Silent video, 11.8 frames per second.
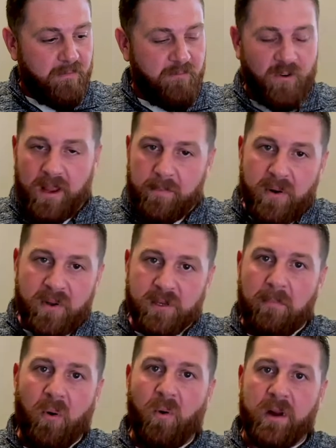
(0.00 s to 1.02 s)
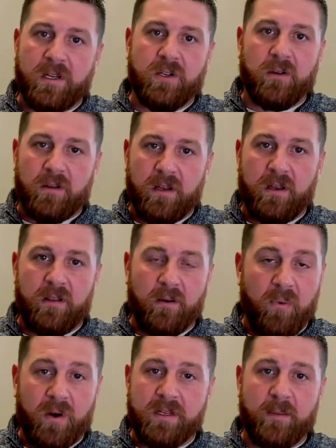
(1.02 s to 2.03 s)
really puts a point on the
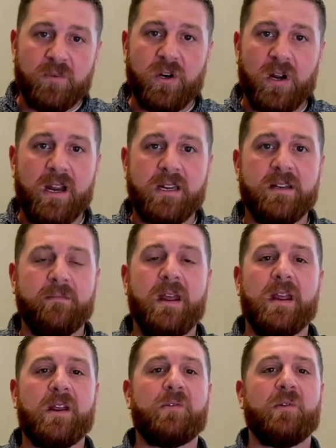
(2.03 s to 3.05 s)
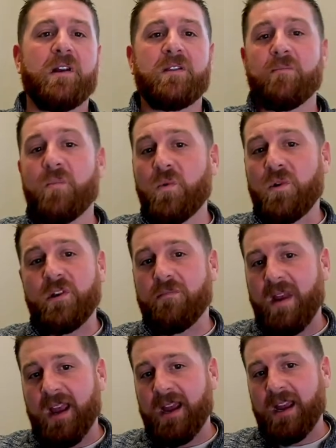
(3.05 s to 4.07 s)
point I'm trying to make, right? The more you
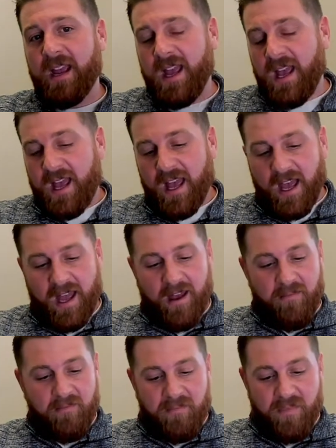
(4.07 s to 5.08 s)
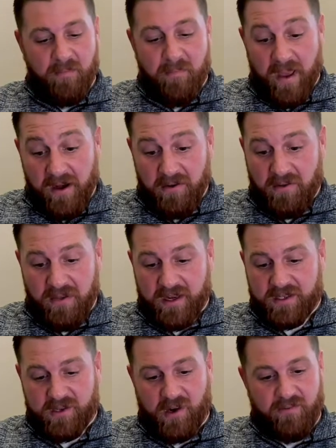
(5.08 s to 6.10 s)
make, the better
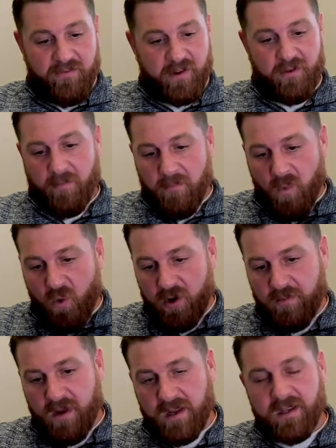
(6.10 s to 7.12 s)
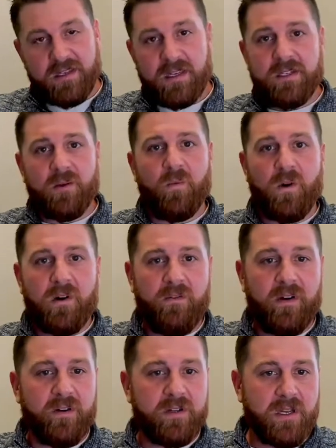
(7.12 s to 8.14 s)
things are for you, the more you make the system work
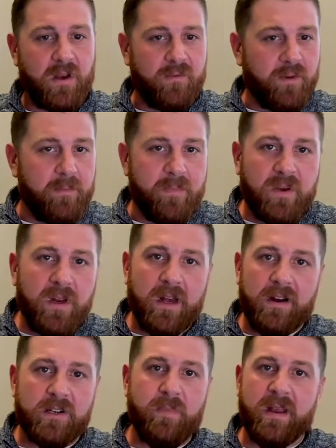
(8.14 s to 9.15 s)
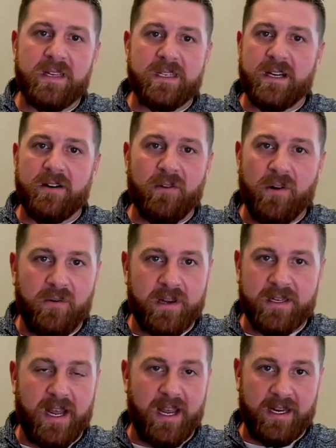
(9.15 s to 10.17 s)
for yourself, right? Billionaires pay zero
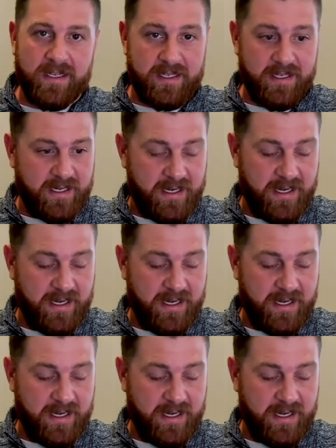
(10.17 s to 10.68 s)
in taxes.